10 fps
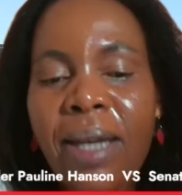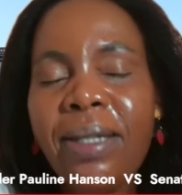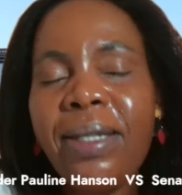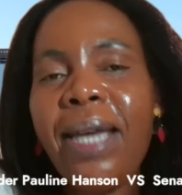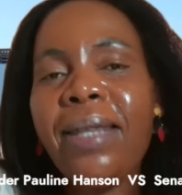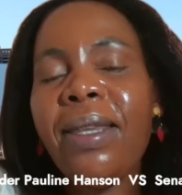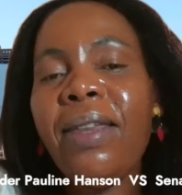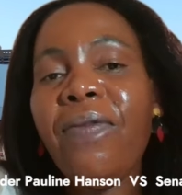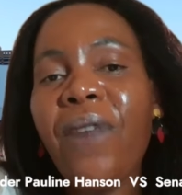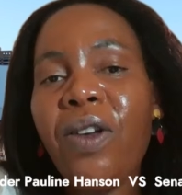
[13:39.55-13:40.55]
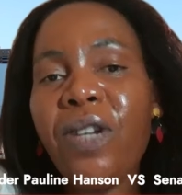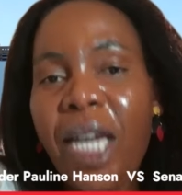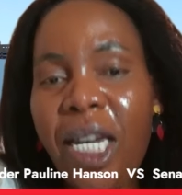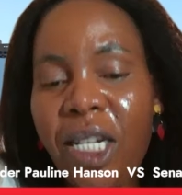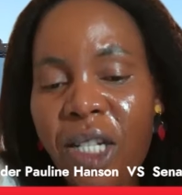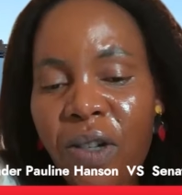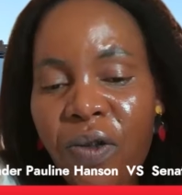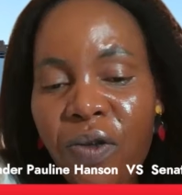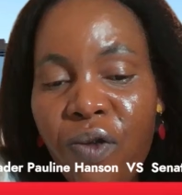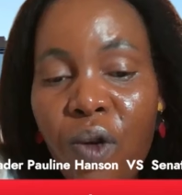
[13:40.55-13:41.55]
setting the
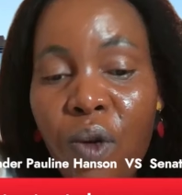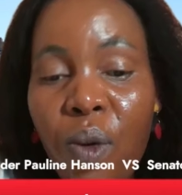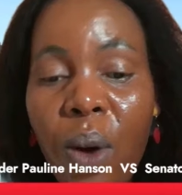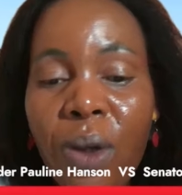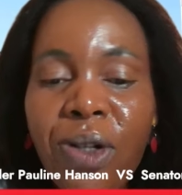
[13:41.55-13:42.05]
foundation for